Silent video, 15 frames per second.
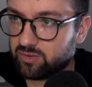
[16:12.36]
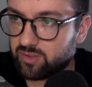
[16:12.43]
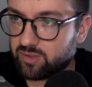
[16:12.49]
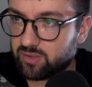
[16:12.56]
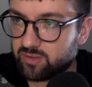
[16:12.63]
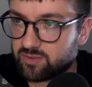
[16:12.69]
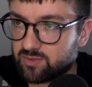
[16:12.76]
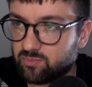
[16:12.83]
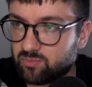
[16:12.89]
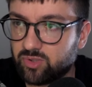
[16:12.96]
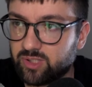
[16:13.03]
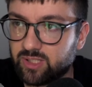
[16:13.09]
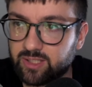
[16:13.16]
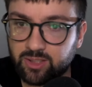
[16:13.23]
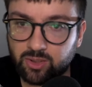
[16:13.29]
some
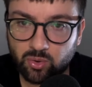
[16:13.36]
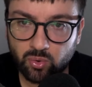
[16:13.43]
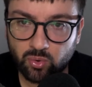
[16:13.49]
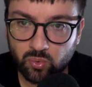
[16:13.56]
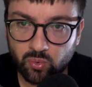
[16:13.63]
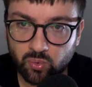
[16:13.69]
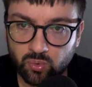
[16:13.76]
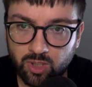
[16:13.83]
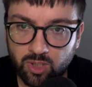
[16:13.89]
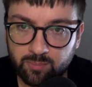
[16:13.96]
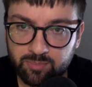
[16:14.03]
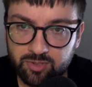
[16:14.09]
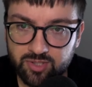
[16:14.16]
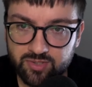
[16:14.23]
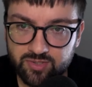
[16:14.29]
really cool
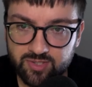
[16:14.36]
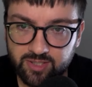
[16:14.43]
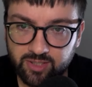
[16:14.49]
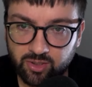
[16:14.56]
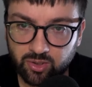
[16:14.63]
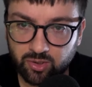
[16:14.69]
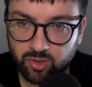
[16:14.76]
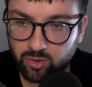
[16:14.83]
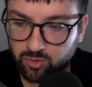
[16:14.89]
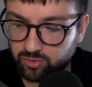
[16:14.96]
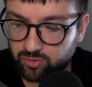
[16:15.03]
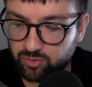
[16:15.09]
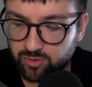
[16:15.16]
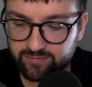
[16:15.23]
options that you can look through.